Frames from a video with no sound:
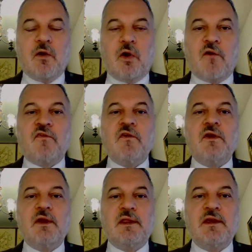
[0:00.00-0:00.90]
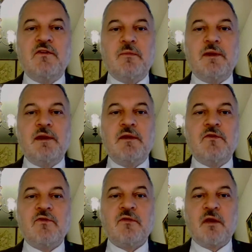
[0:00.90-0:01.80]
Often these
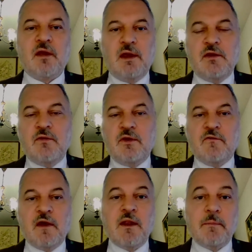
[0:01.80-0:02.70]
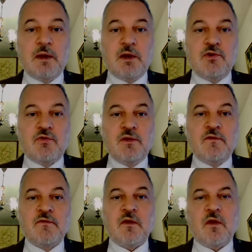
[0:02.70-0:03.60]
means in developed
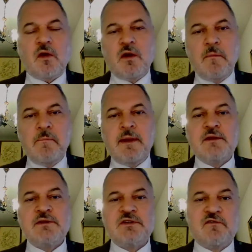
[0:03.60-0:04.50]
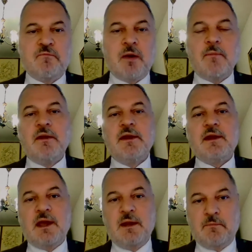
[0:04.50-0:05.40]
countries are a mix of
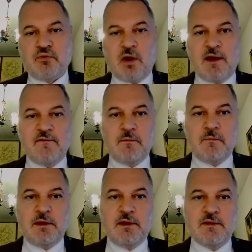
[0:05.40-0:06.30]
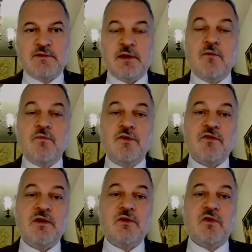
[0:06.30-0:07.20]
public and private means, and we
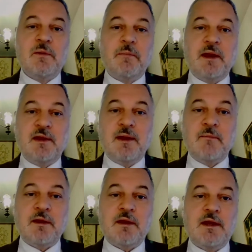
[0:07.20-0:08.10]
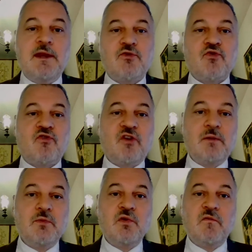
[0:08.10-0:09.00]
see during the pandemic an
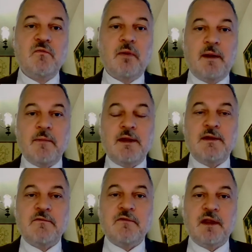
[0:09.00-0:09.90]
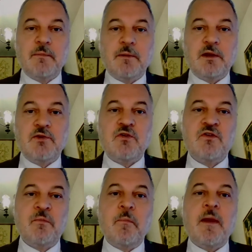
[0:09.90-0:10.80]
interesting move by many developed
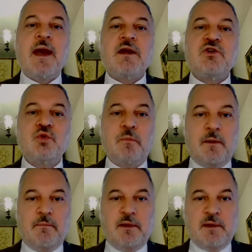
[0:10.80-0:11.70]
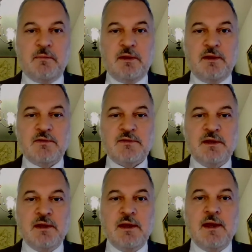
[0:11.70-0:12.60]
countries back to public means.